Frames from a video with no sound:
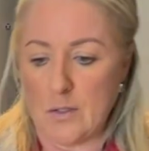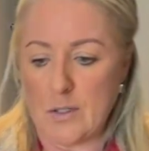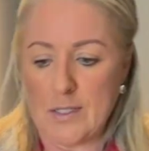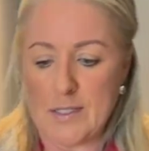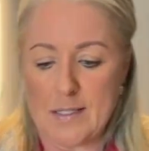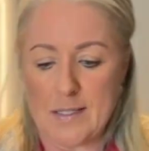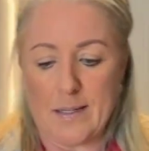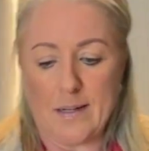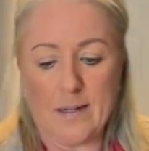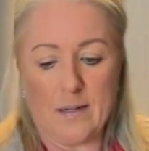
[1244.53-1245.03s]

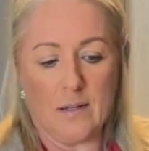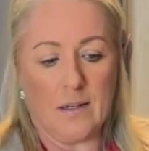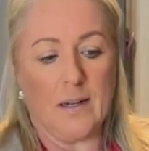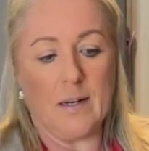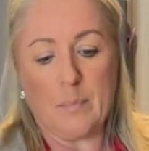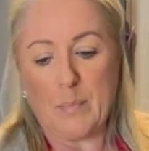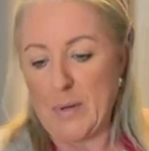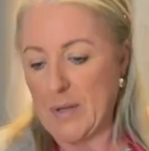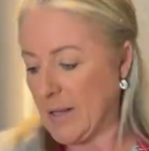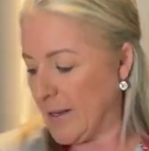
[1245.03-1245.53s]

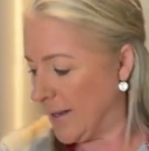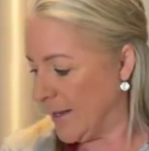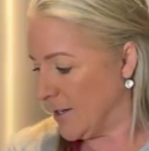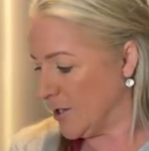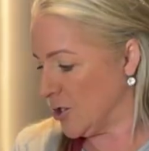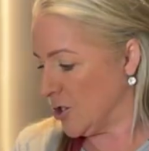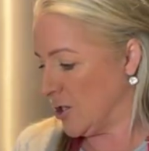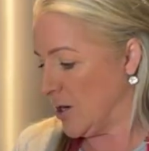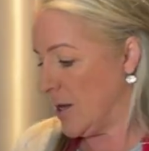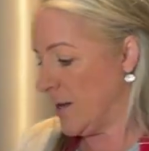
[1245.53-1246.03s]
Oh,
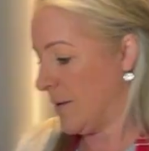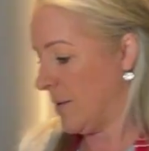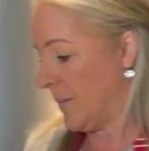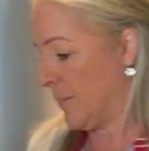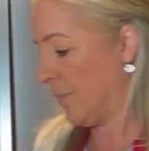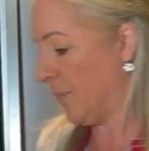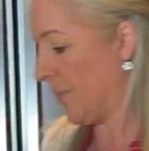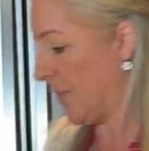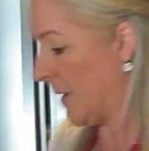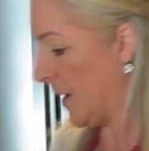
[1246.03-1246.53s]
I'm just going to
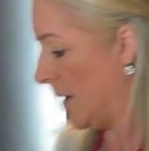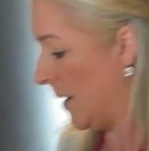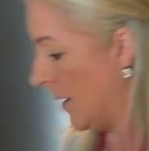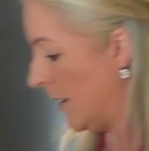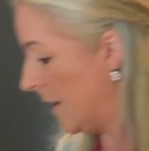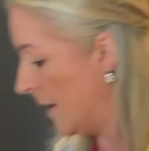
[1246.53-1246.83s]
have a look at